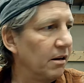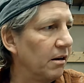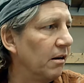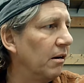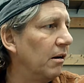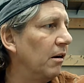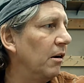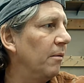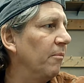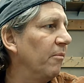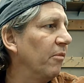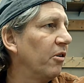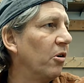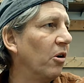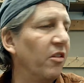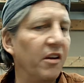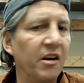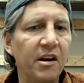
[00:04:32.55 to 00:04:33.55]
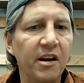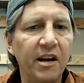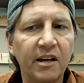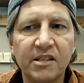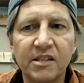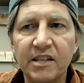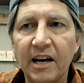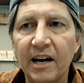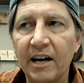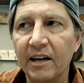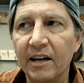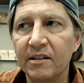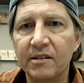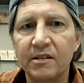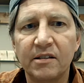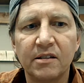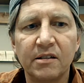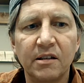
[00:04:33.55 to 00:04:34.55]
Go to the next
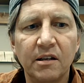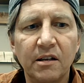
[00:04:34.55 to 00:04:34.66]
size,